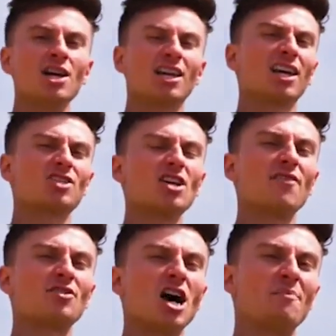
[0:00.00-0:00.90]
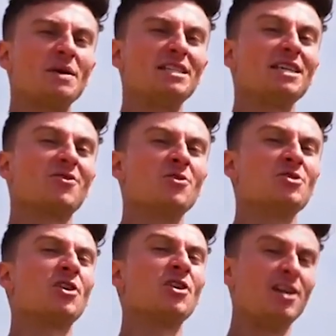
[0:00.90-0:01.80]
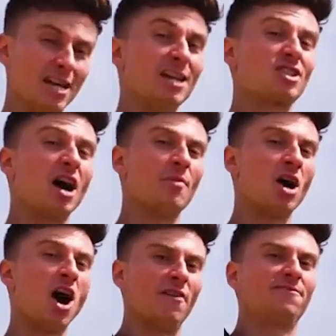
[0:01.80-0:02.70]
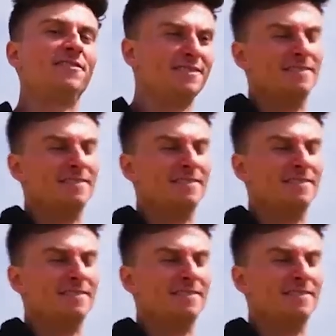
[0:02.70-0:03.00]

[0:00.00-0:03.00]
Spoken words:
Like a soft top PT Cruiser, it's coming off.